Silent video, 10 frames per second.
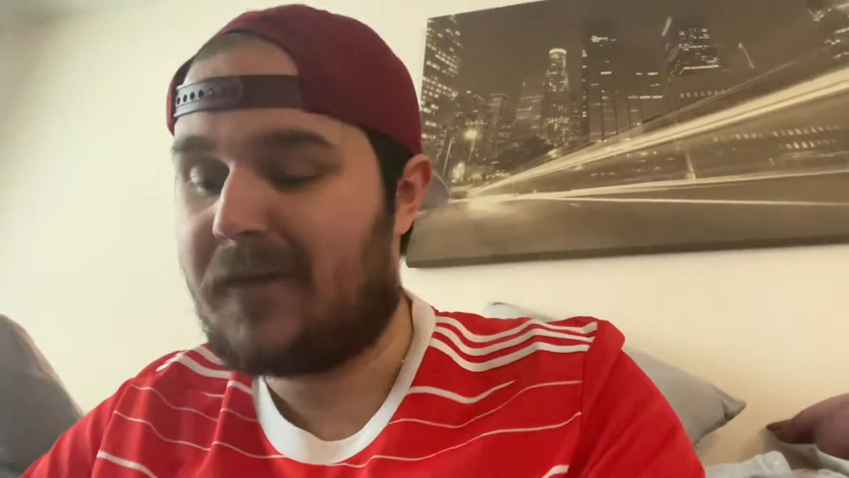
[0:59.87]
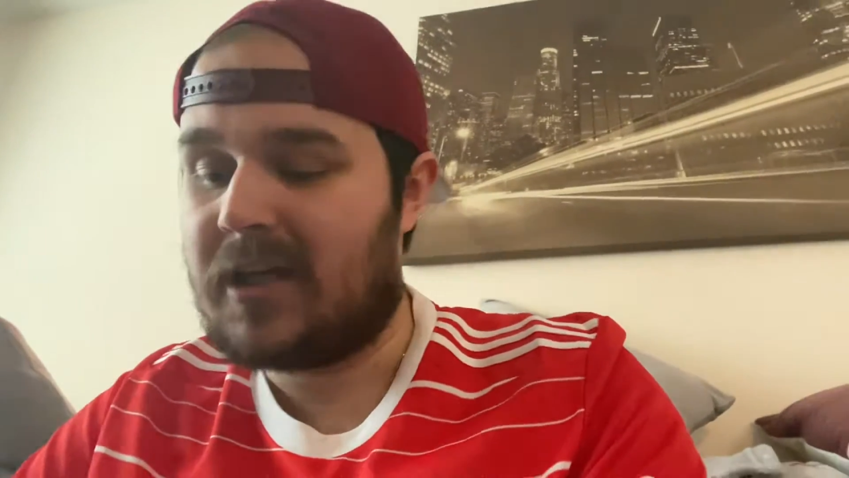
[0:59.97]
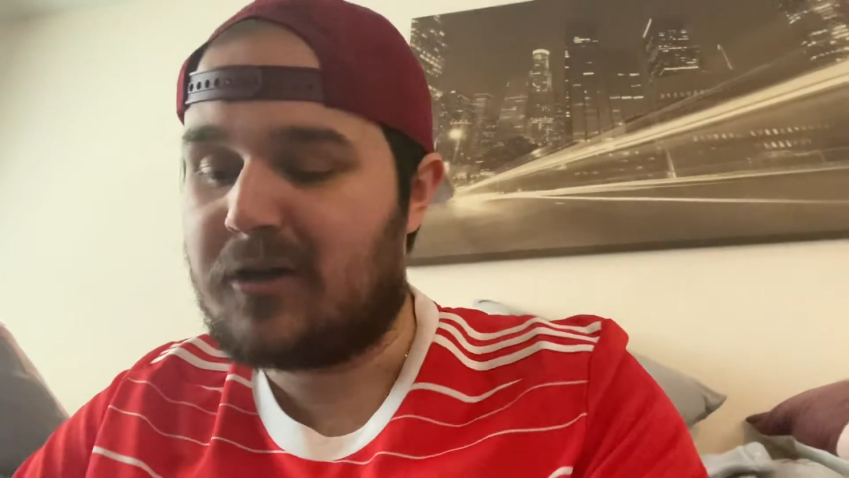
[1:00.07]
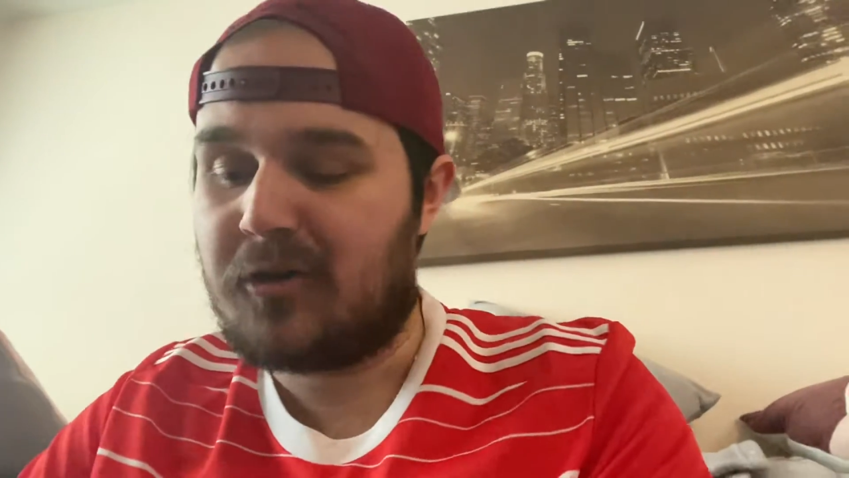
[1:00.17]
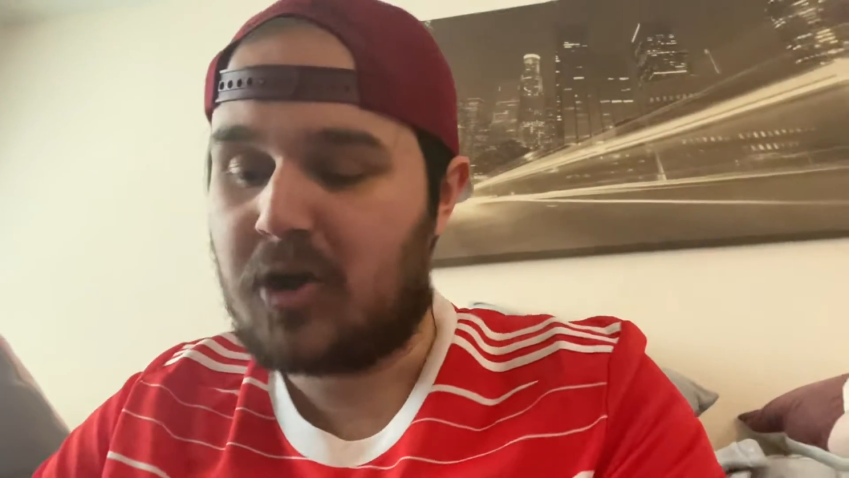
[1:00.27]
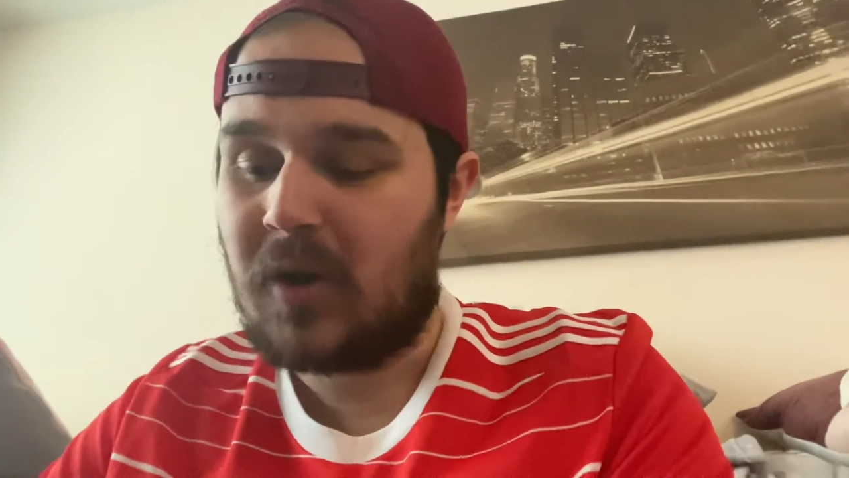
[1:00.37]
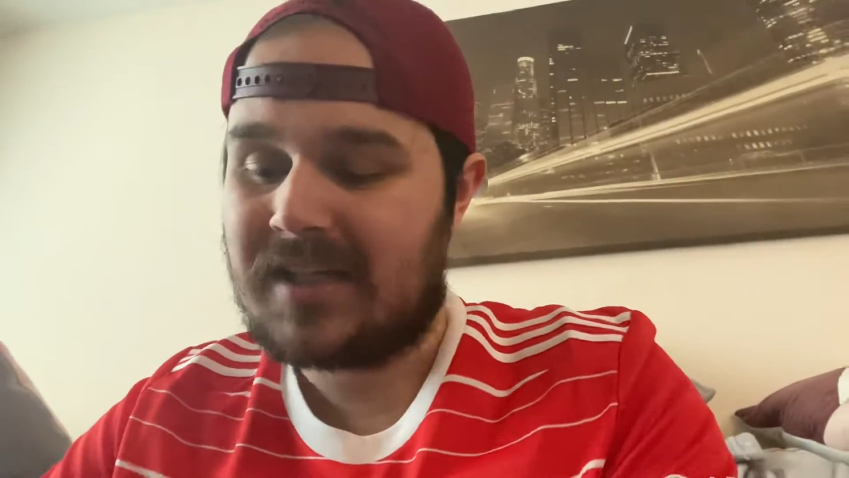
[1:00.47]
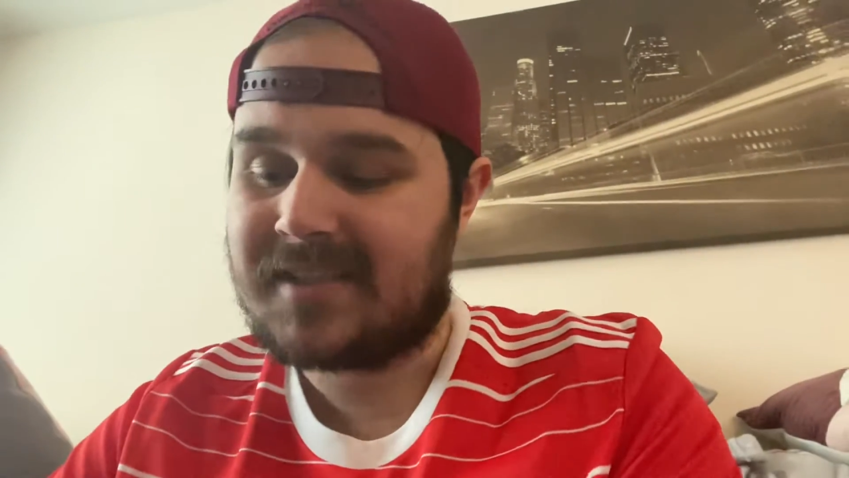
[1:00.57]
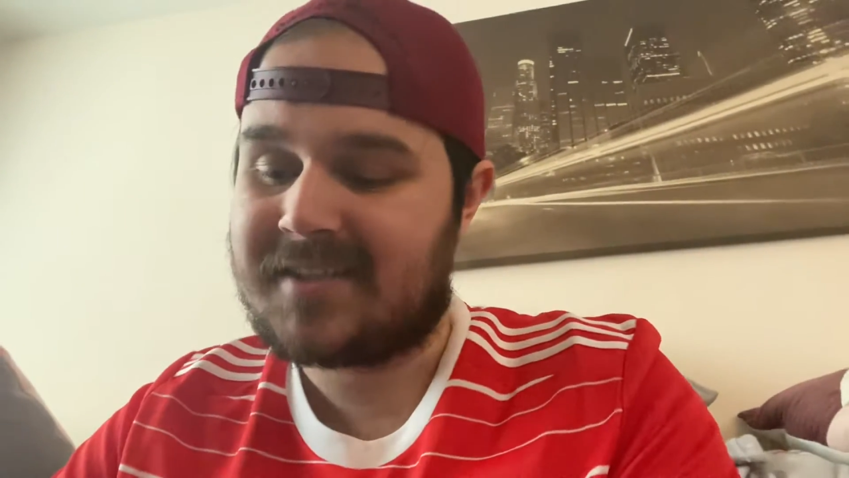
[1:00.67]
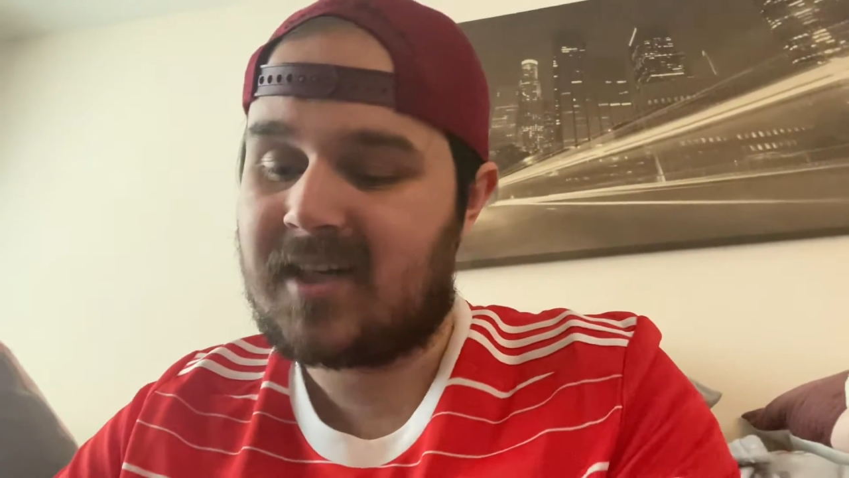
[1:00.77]
Nkunku
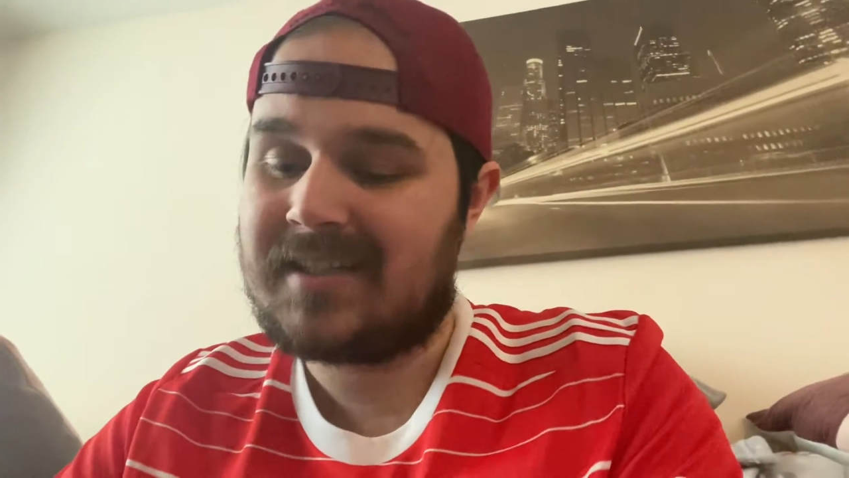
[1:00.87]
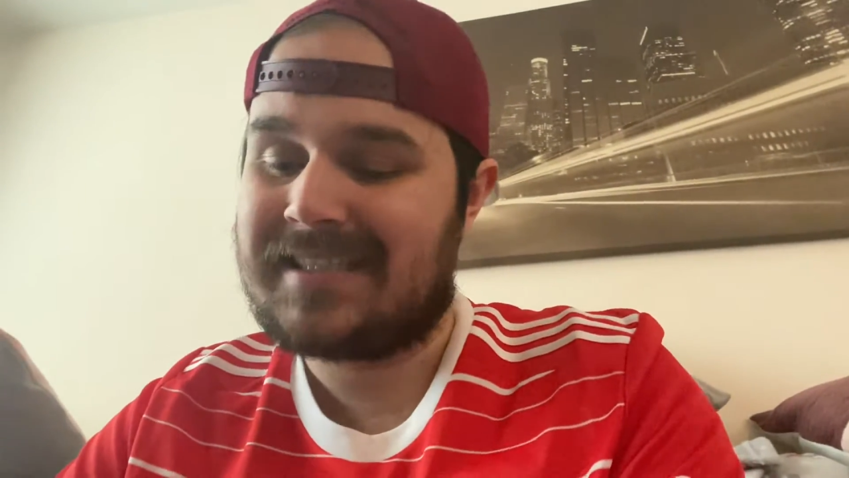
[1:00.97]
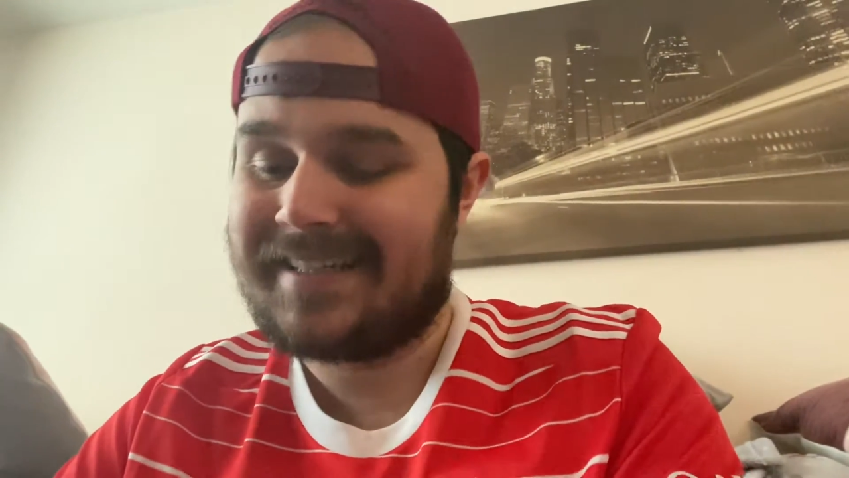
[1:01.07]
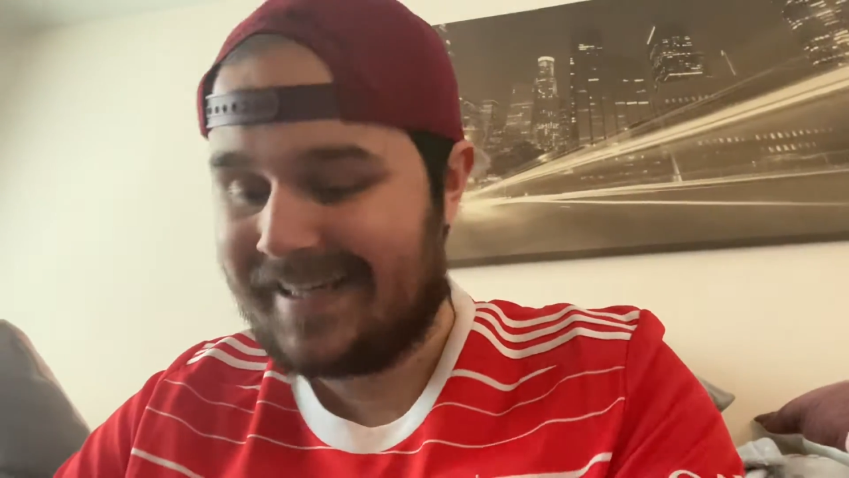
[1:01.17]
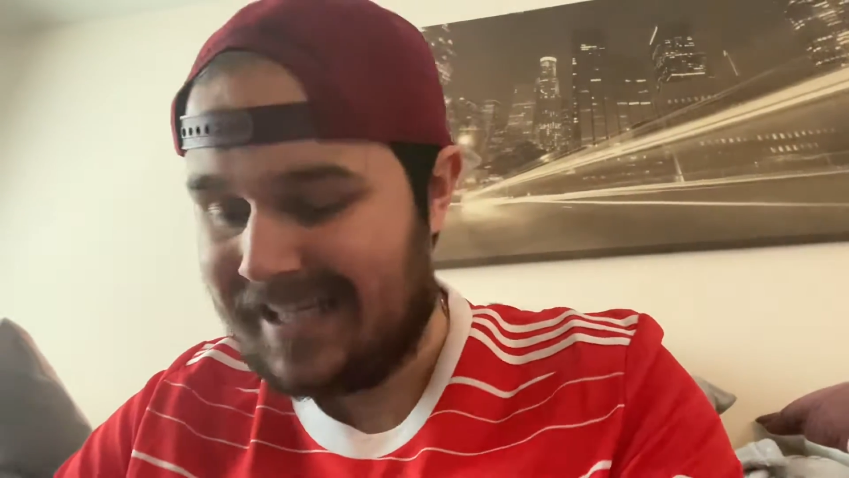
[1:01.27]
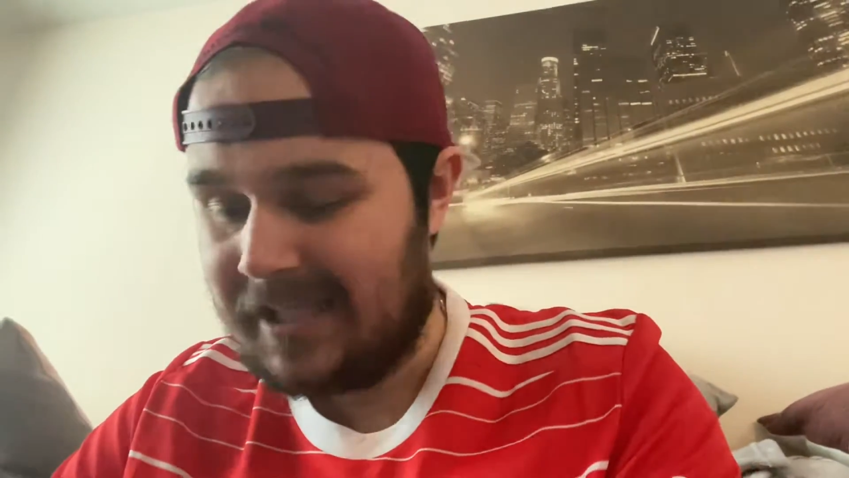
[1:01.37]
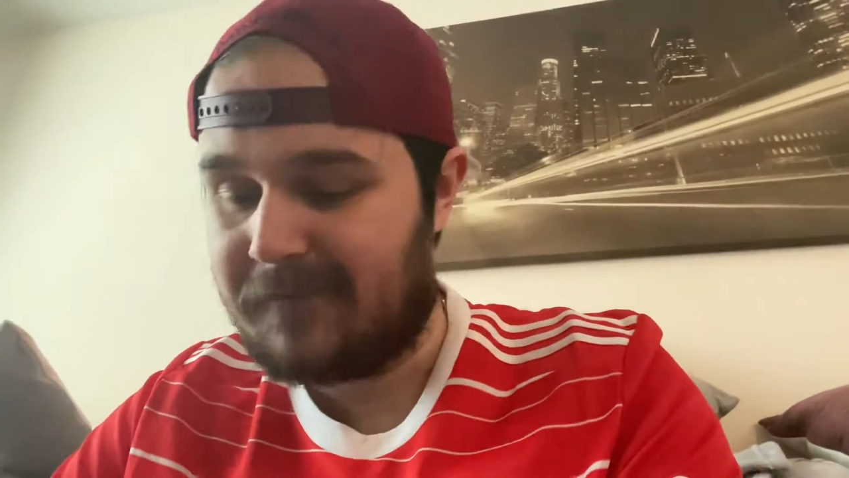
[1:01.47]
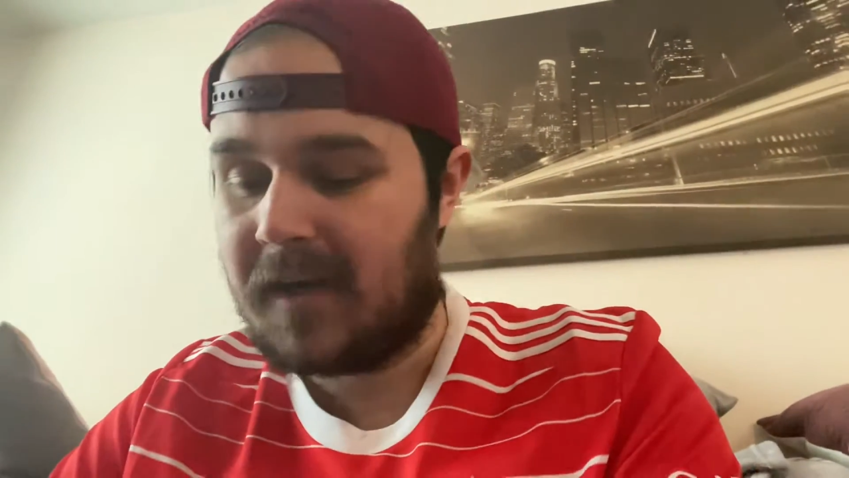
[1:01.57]
has decided to leave